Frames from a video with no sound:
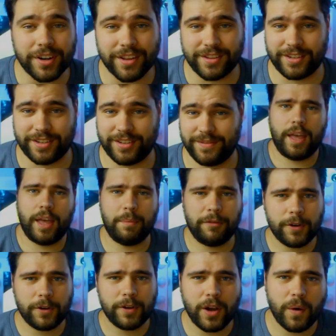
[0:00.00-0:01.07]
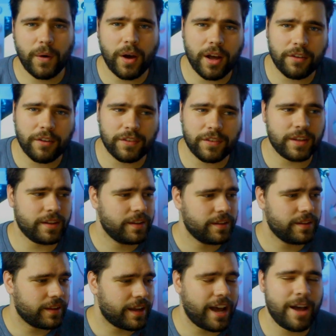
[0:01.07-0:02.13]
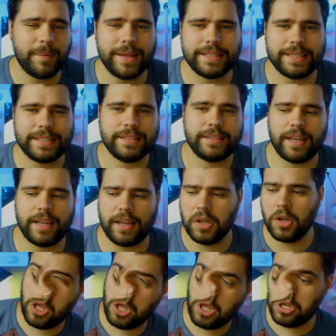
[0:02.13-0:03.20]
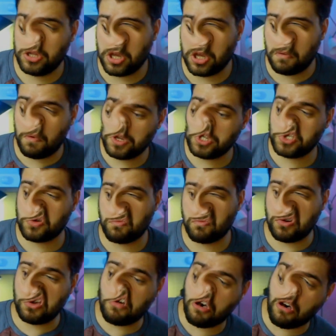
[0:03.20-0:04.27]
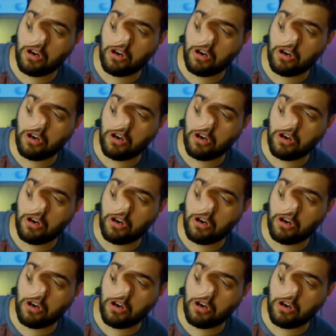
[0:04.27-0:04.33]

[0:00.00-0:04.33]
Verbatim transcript: another. And before you go off in the, the comments and say, Anthony, that wasn't the real